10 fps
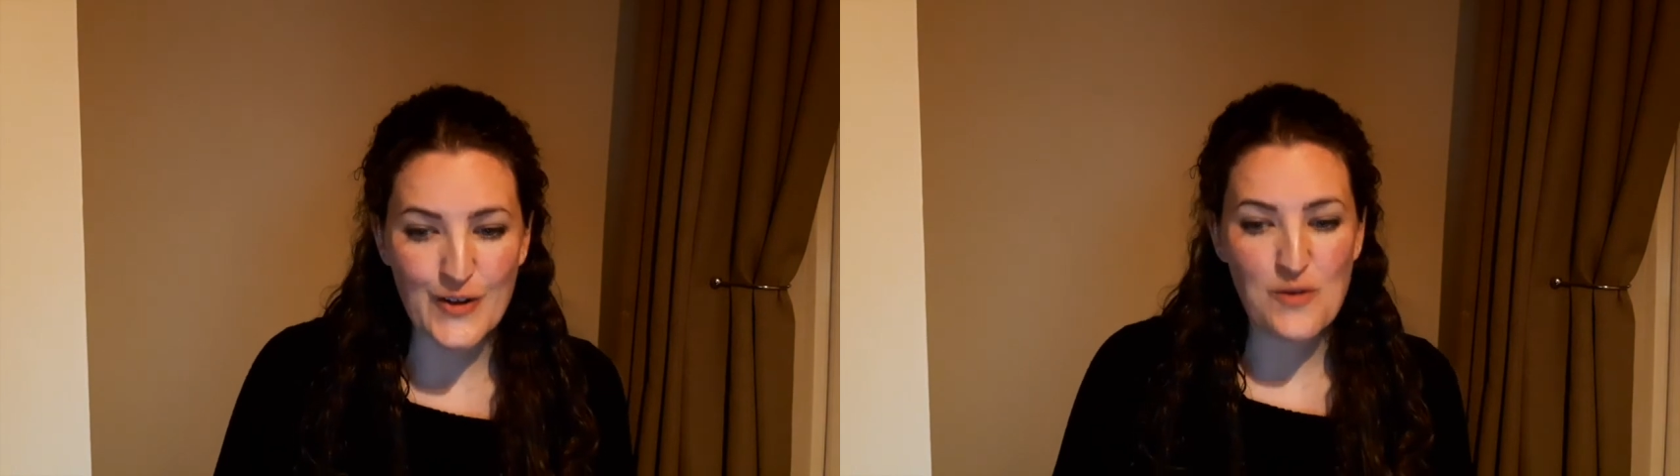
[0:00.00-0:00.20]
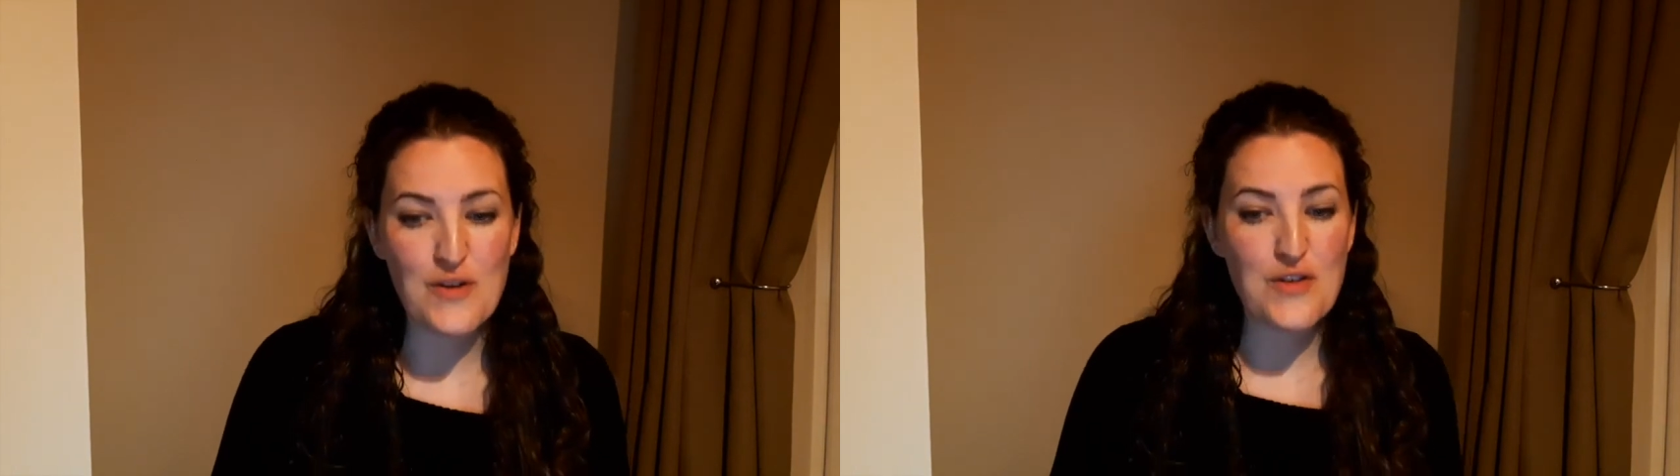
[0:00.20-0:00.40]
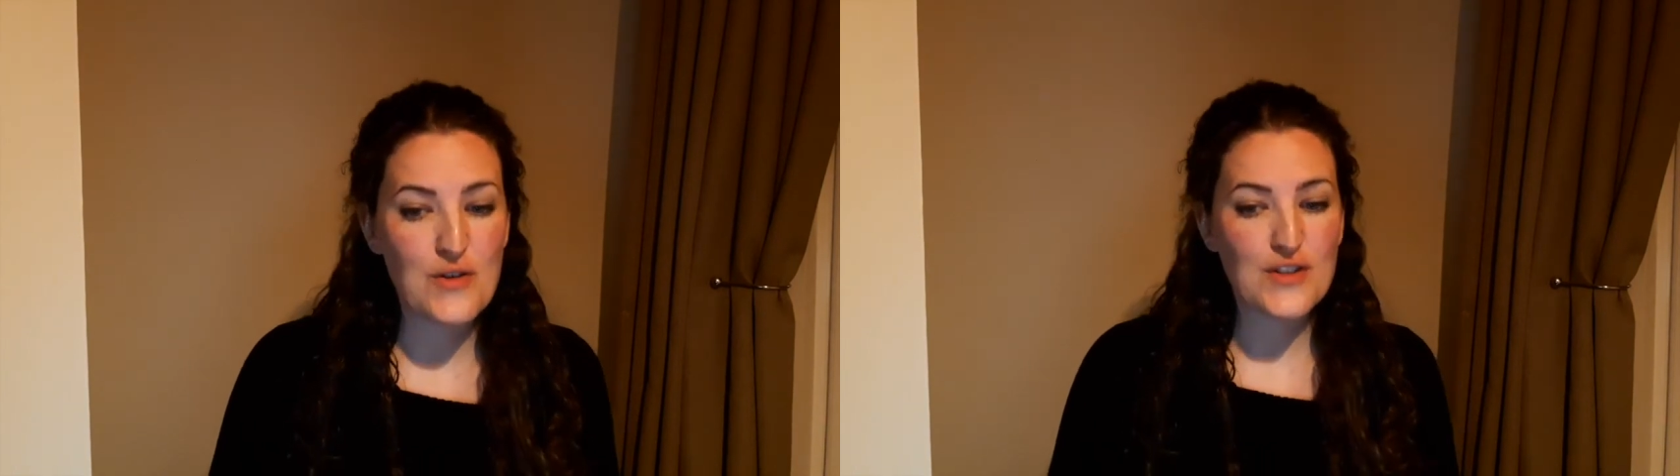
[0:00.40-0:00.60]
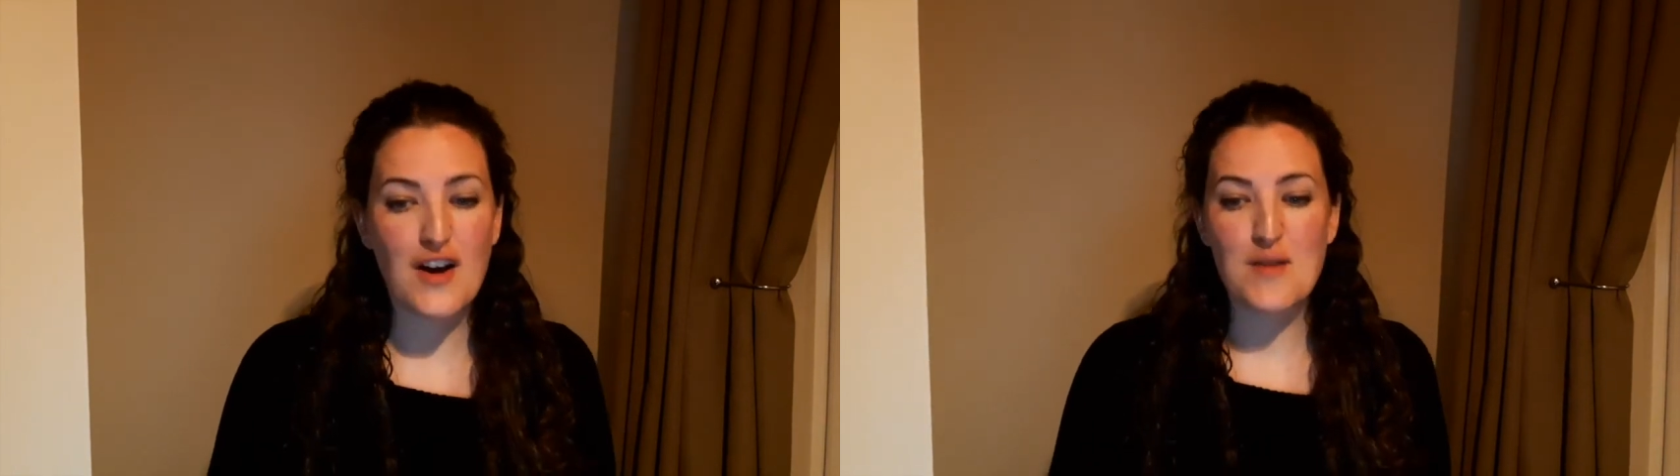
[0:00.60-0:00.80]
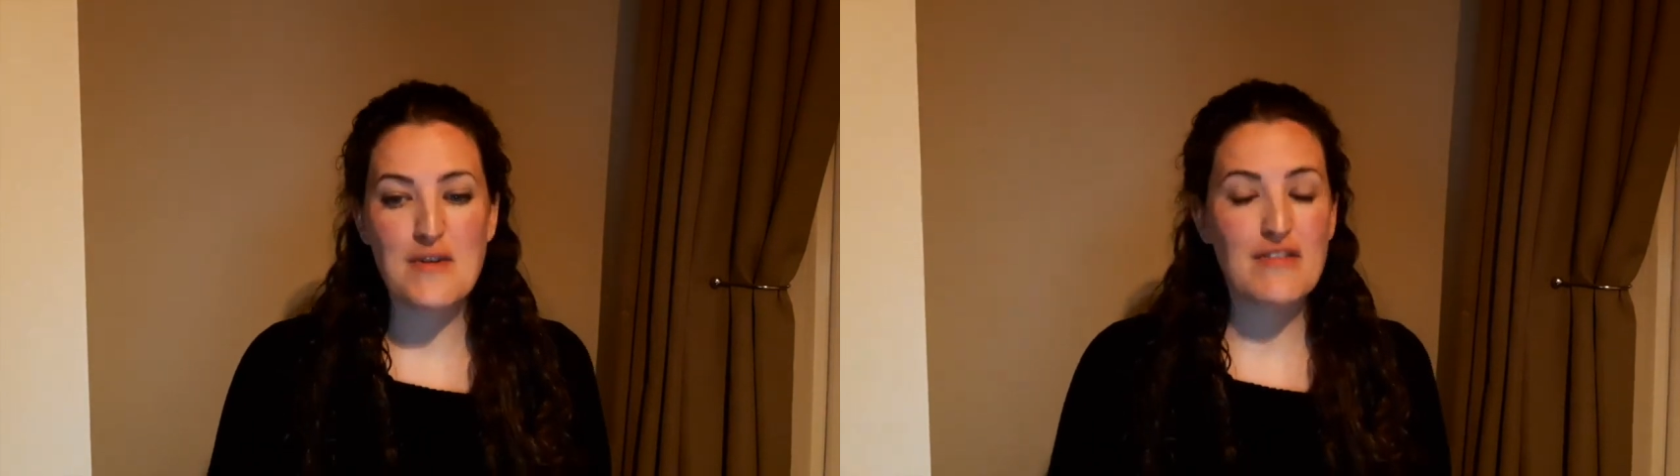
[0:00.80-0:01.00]
with your
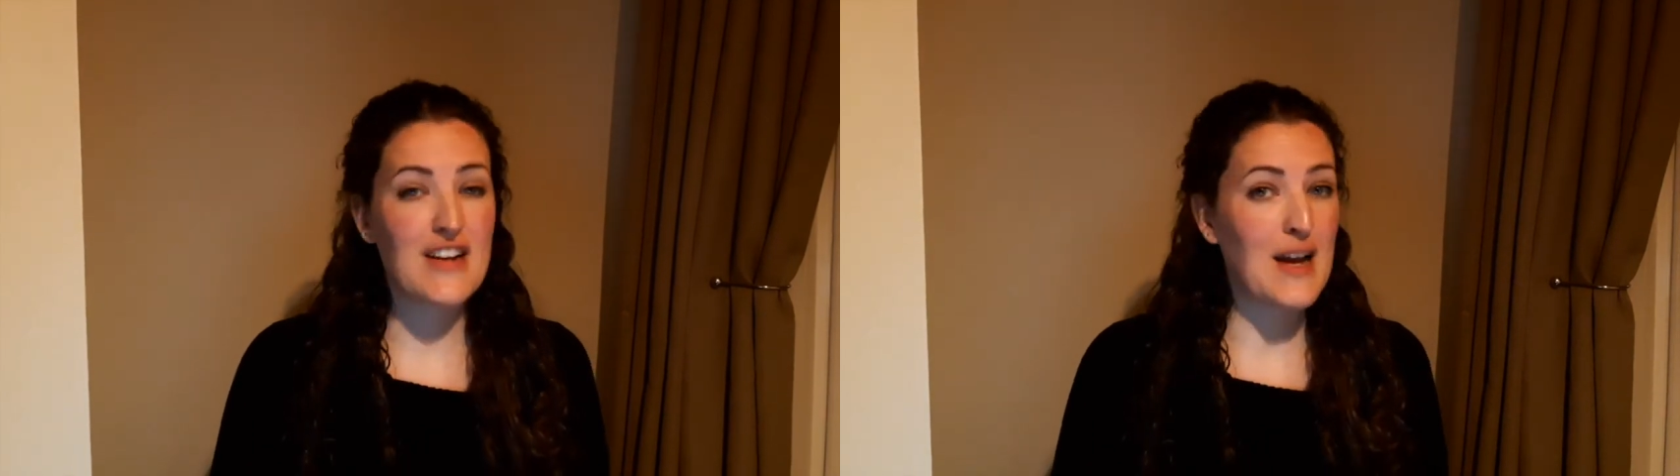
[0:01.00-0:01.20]
time every day,